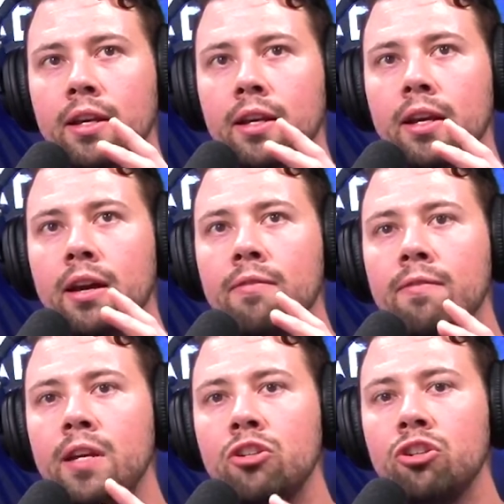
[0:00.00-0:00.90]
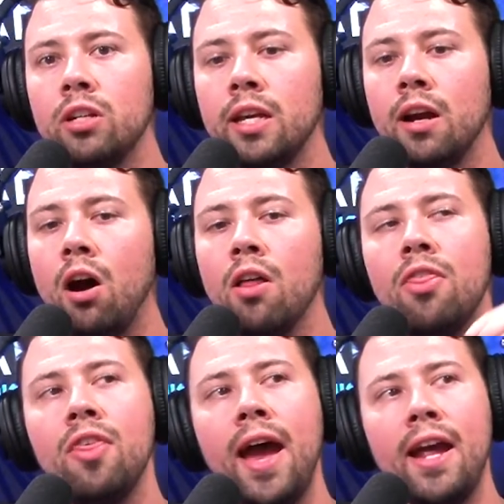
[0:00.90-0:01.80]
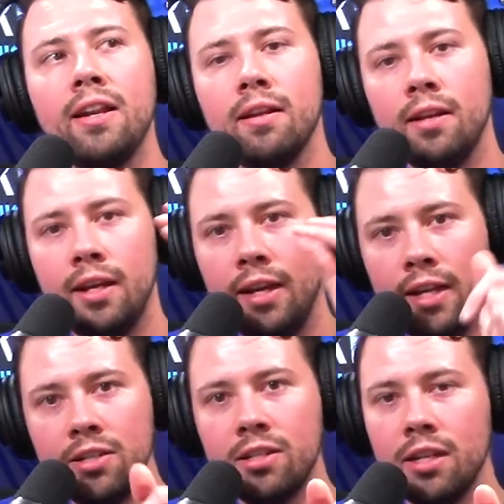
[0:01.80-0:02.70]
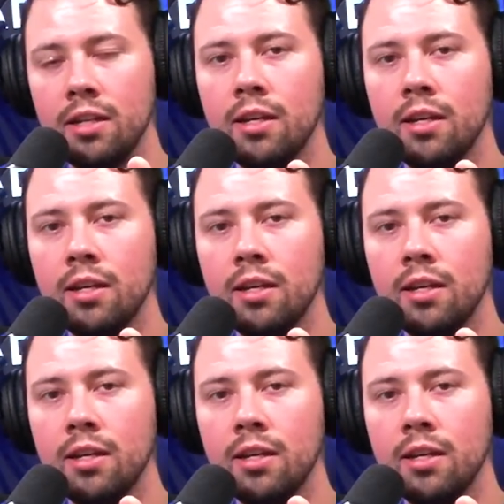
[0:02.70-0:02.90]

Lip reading: eventually, that instant